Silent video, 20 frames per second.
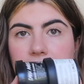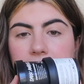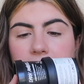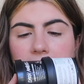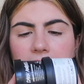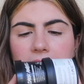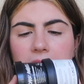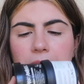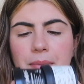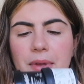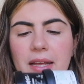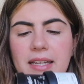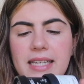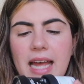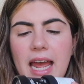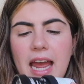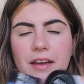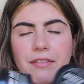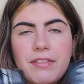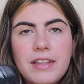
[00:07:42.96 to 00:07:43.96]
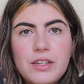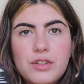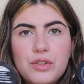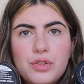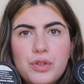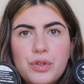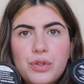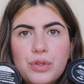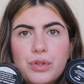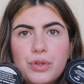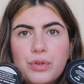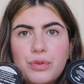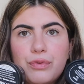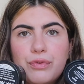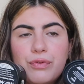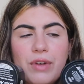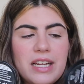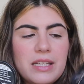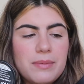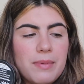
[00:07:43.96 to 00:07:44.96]
skincare bits, I have these two
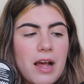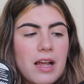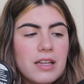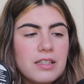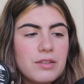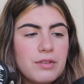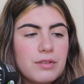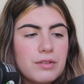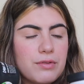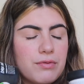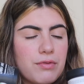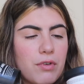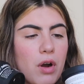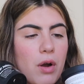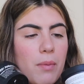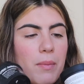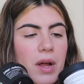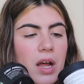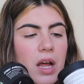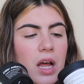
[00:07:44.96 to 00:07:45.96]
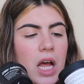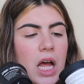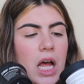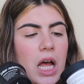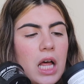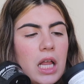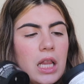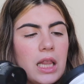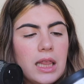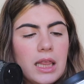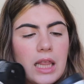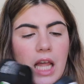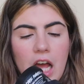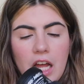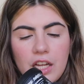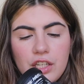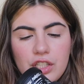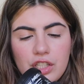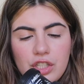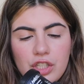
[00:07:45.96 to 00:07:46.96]
face masks from
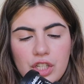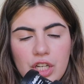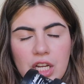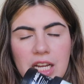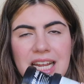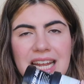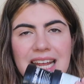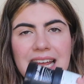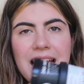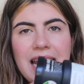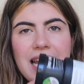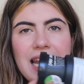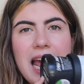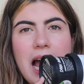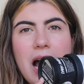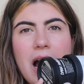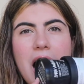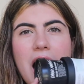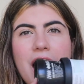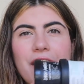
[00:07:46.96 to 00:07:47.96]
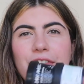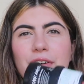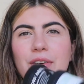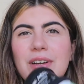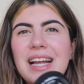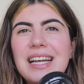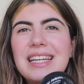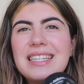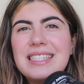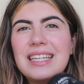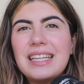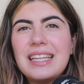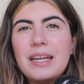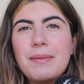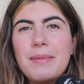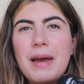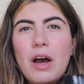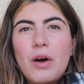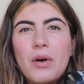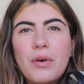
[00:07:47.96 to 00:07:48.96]
Lush. Now I feel kind of silly
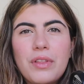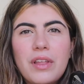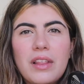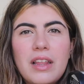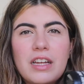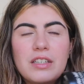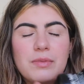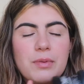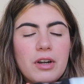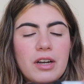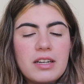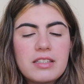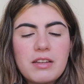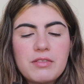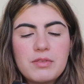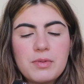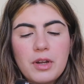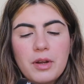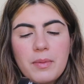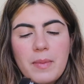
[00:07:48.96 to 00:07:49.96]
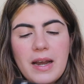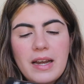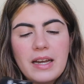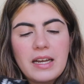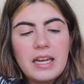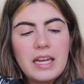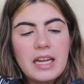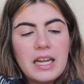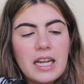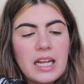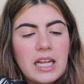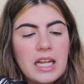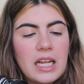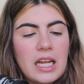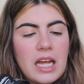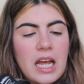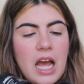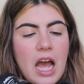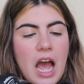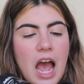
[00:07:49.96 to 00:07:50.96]
about all the Lush products I've spoken about in here.
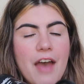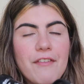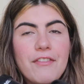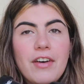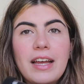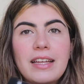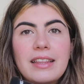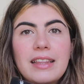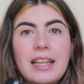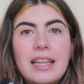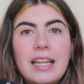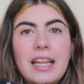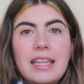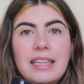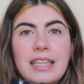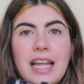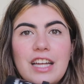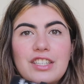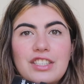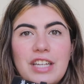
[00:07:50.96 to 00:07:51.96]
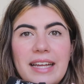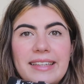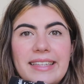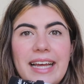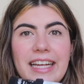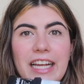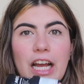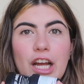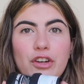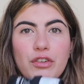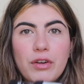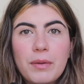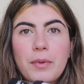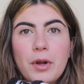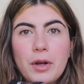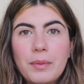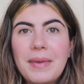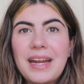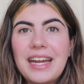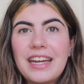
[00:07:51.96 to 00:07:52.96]
I feel like the Lush has like a grip
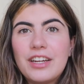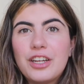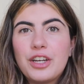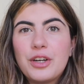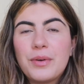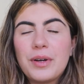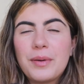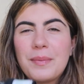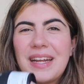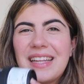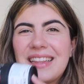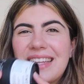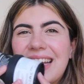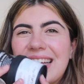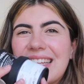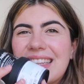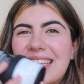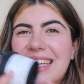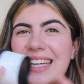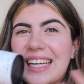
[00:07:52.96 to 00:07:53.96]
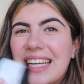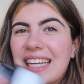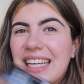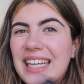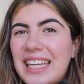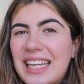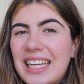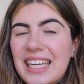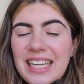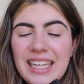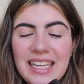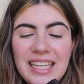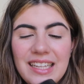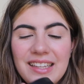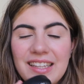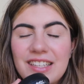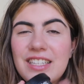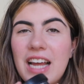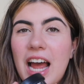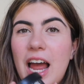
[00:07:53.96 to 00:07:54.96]
on me, you know what I mean? Like
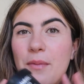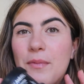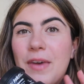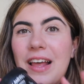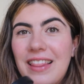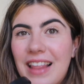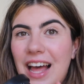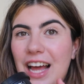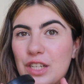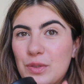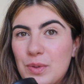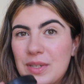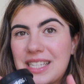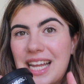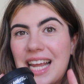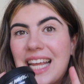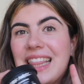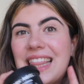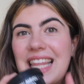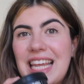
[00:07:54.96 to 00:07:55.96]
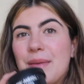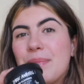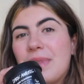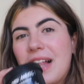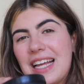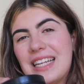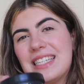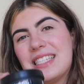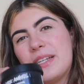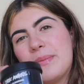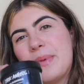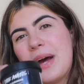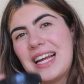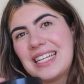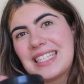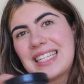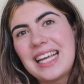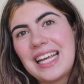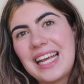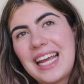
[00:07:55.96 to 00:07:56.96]
the time where Lush was like the place to buy
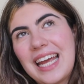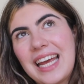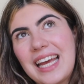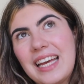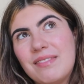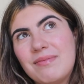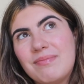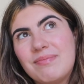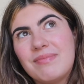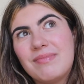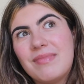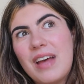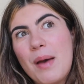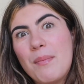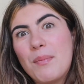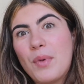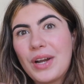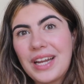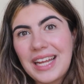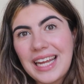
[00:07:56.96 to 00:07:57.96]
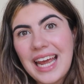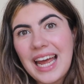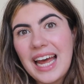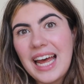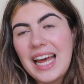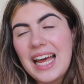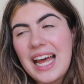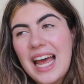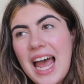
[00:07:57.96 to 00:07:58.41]
skincare and body care,